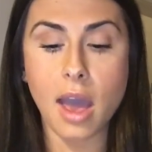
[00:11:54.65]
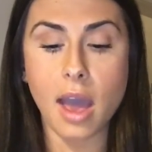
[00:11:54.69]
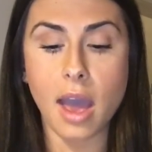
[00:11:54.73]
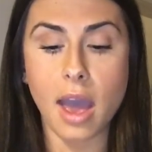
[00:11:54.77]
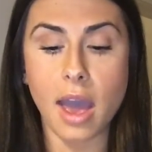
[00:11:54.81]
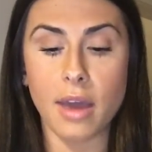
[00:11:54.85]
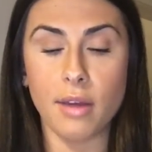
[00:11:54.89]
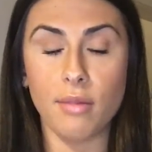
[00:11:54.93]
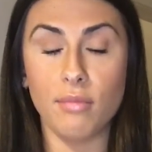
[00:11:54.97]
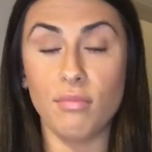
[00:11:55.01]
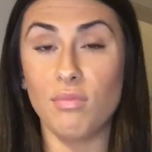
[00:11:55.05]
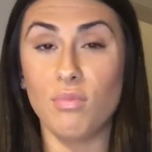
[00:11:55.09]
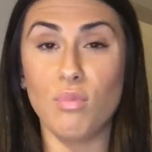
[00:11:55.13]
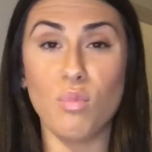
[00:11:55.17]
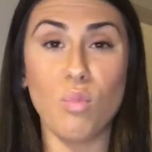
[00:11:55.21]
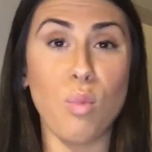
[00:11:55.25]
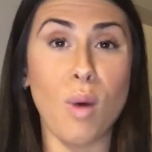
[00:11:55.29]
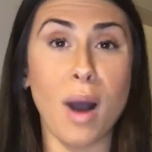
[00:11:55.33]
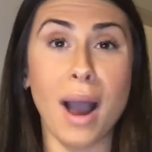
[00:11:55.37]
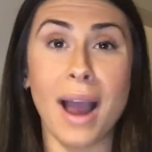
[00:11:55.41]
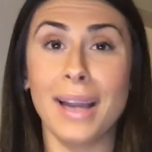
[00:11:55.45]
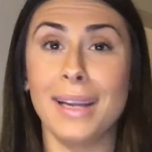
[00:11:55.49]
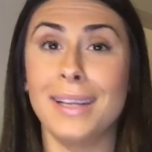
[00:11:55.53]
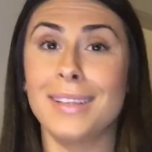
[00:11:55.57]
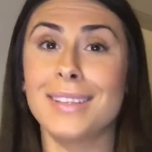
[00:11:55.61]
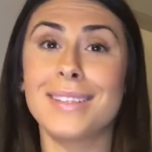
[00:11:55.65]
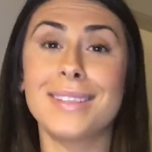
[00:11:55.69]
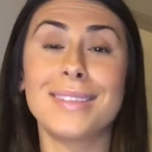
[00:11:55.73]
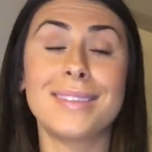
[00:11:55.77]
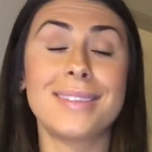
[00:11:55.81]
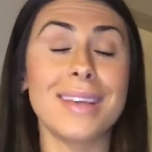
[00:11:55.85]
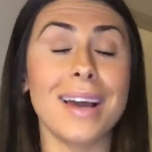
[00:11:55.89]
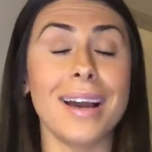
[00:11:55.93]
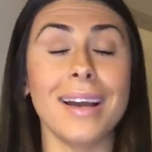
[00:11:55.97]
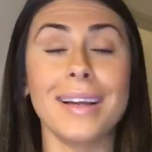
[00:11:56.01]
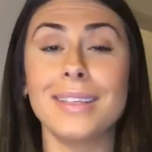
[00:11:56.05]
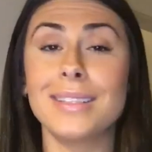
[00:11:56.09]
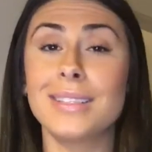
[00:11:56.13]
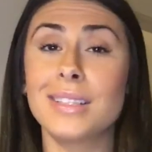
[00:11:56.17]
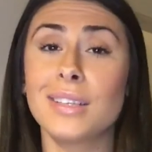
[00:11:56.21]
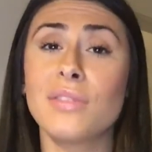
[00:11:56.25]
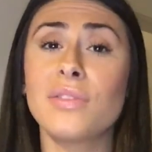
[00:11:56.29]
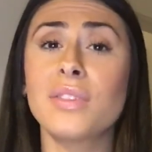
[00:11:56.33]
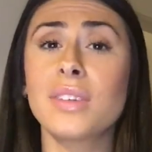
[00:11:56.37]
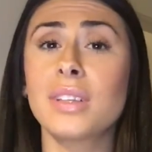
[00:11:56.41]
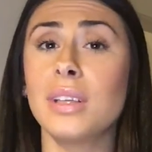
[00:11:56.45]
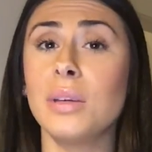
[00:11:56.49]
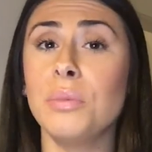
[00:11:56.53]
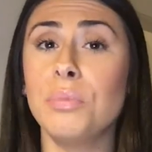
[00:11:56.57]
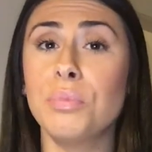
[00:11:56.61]
and why it's
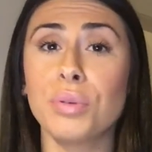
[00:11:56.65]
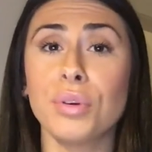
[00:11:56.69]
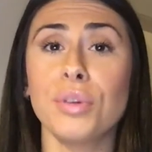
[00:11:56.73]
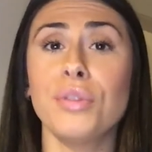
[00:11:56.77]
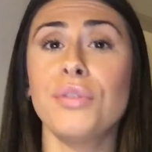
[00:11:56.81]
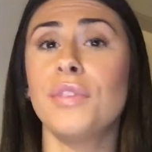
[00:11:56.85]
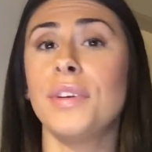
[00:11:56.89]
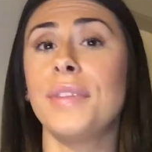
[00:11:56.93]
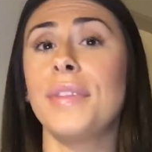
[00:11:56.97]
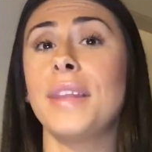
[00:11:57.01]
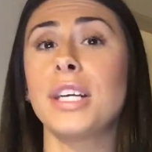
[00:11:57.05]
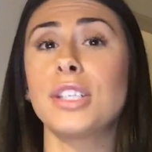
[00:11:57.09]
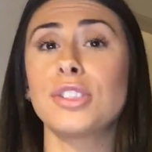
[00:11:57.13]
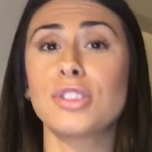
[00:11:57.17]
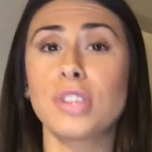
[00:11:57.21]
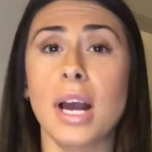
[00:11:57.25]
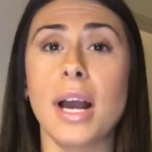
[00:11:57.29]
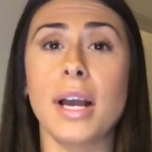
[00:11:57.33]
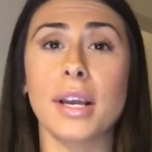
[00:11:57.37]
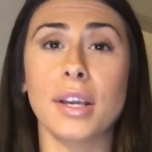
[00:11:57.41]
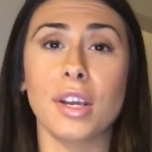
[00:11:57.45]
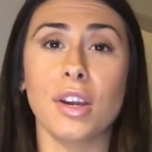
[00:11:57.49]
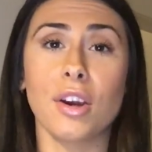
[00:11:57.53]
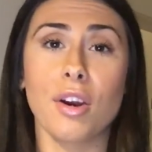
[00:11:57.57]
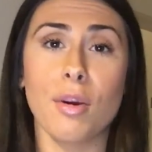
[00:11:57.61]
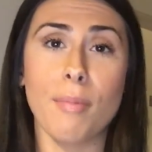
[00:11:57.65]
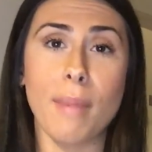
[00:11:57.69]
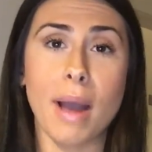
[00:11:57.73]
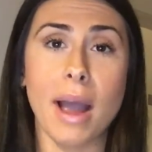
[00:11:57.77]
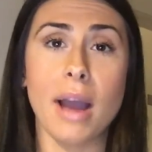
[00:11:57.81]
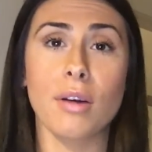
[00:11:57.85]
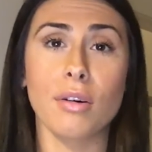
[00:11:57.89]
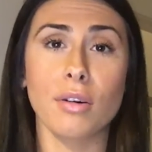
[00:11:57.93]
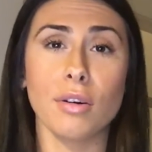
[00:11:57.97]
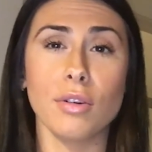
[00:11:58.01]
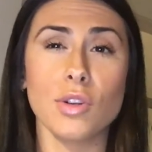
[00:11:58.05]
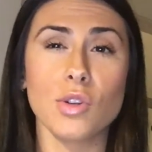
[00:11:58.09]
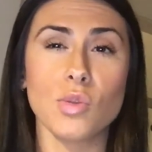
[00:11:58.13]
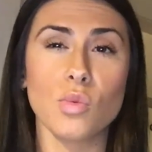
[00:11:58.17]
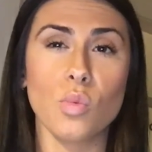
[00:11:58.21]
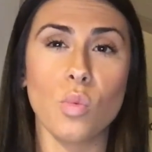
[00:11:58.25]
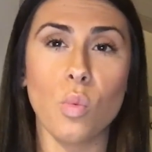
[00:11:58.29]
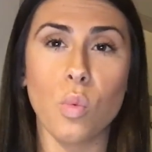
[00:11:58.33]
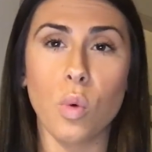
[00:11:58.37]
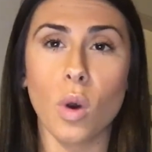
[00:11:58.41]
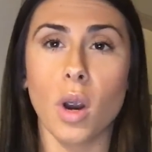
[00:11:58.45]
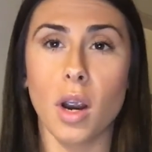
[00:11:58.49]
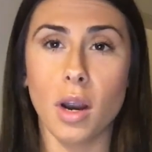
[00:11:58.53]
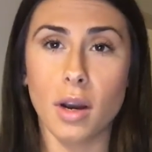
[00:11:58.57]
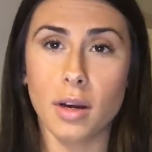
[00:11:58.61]
scientifically proven that tracking your macros
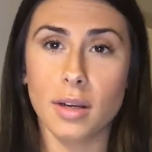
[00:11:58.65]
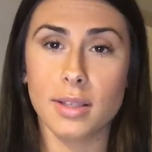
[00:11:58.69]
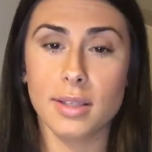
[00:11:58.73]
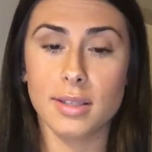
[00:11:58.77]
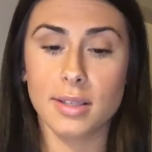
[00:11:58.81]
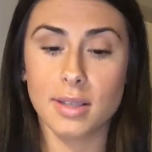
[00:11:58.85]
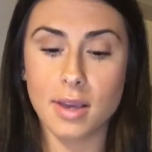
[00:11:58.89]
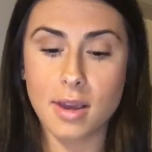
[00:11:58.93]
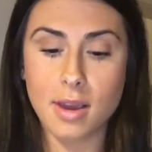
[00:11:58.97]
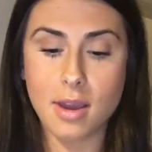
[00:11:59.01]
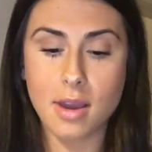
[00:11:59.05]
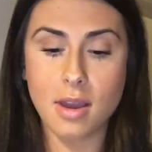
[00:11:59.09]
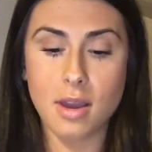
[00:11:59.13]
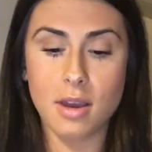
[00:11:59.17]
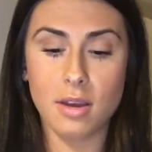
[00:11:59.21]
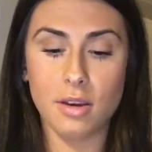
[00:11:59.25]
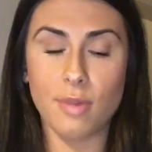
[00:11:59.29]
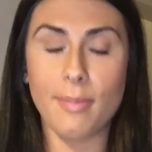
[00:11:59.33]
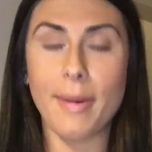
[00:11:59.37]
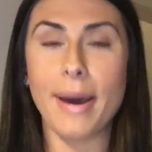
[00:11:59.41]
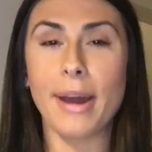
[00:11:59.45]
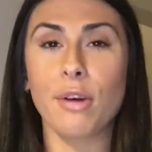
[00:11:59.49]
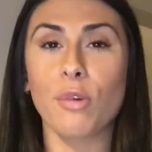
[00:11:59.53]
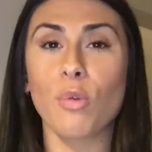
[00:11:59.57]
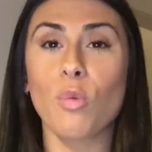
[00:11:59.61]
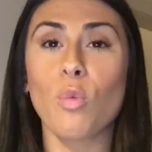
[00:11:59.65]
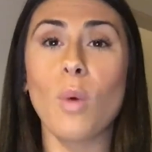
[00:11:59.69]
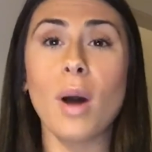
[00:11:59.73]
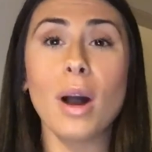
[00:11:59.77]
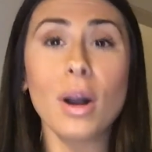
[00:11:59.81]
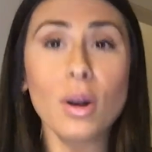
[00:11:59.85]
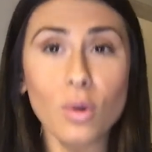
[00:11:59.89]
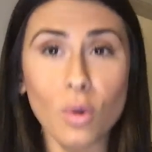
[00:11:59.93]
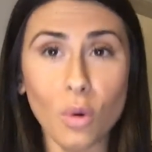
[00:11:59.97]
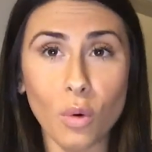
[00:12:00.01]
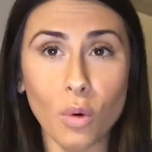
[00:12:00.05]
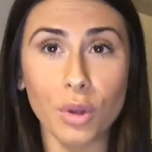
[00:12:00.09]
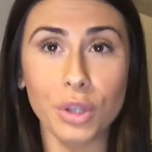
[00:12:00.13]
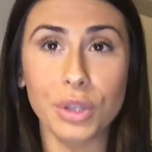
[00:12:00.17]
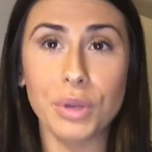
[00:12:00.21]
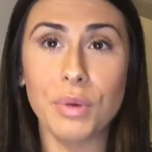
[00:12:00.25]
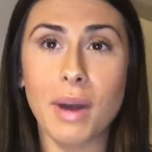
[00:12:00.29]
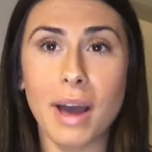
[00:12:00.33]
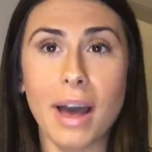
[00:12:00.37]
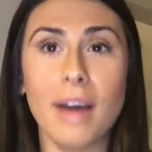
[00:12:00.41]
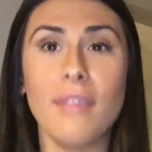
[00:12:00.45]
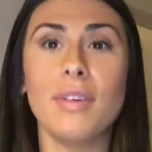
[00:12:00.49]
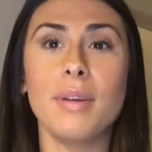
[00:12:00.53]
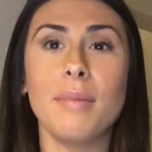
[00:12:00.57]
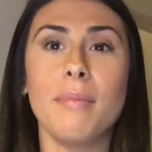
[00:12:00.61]
works. No matter what goal you
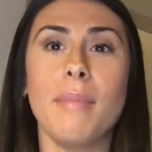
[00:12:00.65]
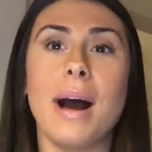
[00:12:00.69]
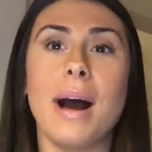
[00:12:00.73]
have in